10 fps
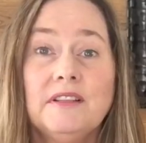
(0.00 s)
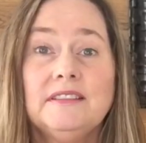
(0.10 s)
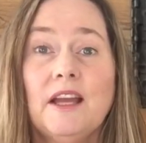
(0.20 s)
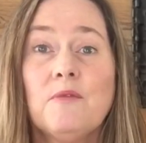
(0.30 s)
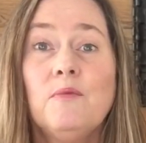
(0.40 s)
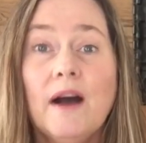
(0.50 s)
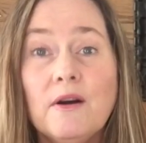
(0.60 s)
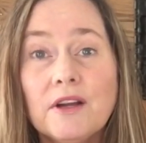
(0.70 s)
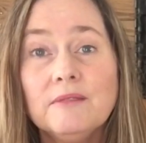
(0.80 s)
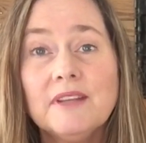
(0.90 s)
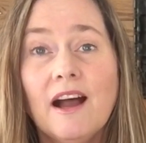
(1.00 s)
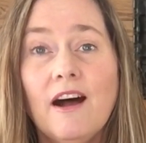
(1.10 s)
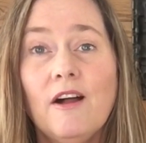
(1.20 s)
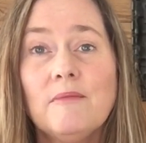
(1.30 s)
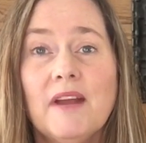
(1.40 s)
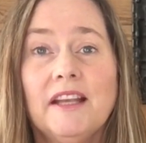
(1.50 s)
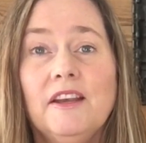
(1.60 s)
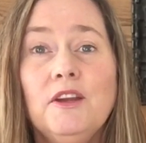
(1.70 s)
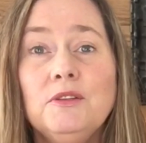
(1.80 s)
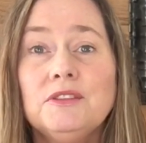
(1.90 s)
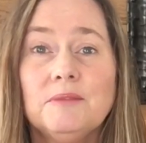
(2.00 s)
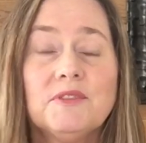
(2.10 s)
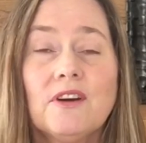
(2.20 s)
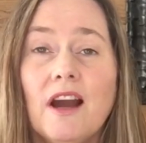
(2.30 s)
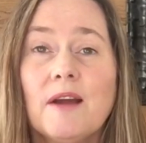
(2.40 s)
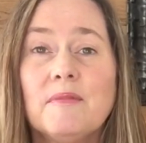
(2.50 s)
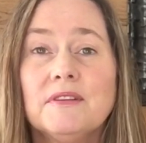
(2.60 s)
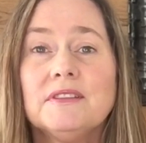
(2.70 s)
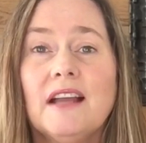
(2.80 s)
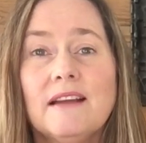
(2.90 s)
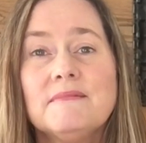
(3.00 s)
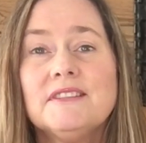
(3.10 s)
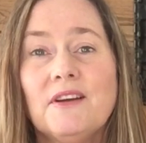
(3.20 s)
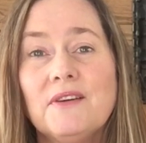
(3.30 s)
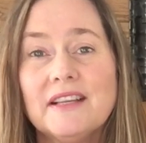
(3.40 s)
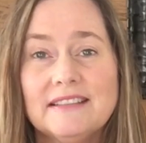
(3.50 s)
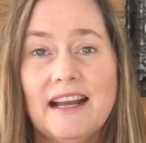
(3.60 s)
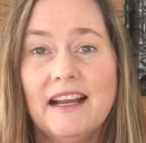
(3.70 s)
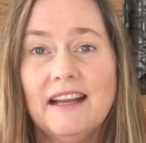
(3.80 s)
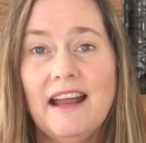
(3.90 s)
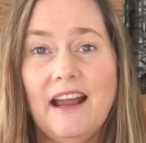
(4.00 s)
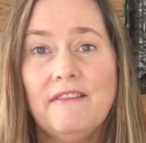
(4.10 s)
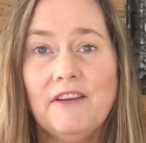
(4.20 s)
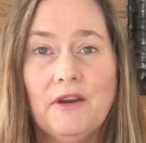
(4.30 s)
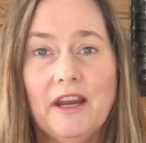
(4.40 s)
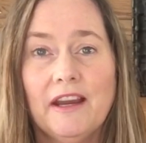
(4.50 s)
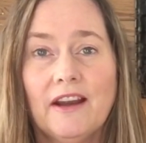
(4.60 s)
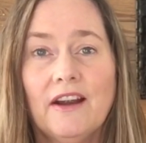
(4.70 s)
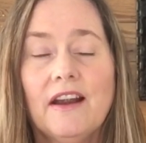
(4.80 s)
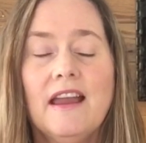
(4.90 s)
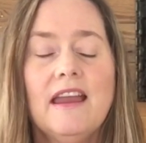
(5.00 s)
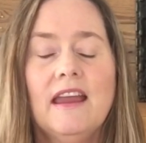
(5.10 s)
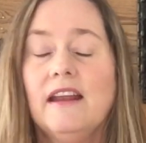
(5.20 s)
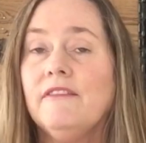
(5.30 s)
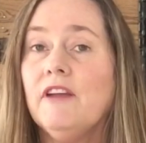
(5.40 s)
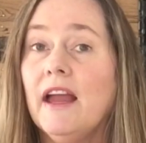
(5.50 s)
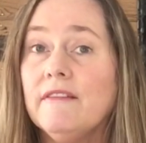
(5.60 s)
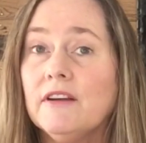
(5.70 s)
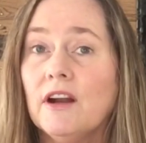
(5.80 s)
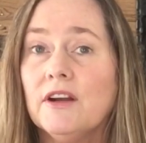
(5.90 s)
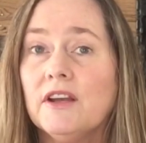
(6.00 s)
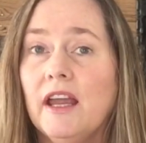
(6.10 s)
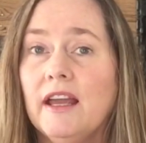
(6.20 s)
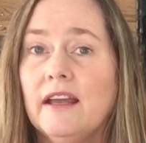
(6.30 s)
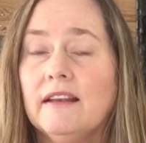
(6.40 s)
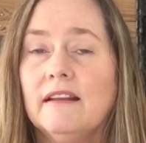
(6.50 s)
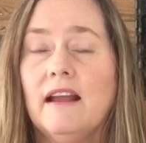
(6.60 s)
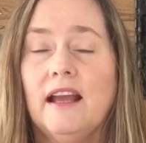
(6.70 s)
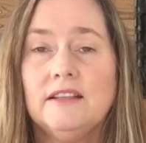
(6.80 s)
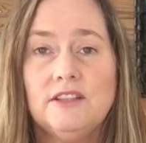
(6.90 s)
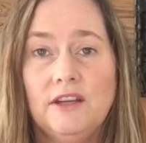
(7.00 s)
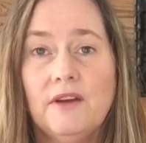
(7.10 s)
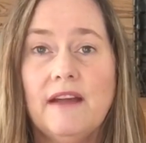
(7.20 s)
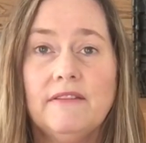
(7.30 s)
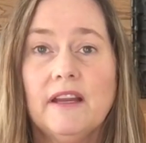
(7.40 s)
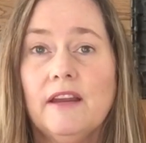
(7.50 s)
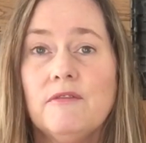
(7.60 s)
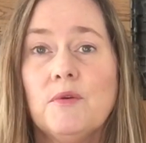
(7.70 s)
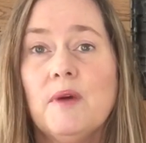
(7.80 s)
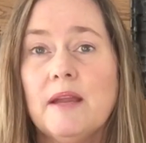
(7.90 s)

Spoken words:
to say welcome to all my new subscribers. I'm so excited to have you here. And if you haven't heard yet, I do have a giveaway